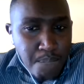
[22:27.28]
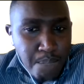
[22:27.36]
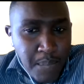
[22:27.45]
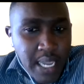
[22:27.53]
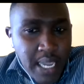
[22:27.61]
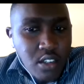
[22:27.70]

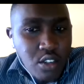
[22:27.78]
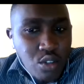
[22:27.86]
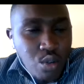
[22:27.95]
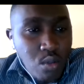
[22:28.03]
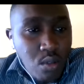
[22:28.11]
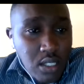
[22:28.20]
made
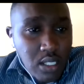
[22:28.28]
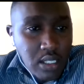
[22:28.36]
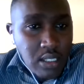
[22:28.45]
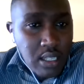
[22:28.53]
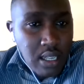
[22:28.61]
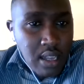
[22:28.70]

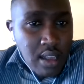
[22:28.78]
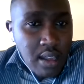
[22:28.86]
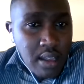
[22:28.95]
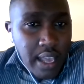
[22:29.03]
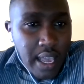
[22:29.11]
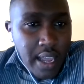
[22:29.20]
tools
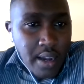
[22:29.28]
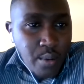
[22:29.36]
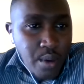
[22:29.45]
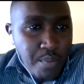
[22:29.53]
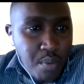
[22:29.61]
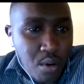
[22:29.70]
and
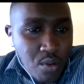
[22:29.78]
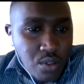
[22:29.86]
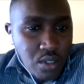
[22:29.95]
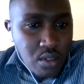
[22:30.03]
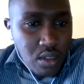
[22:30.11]
weapons.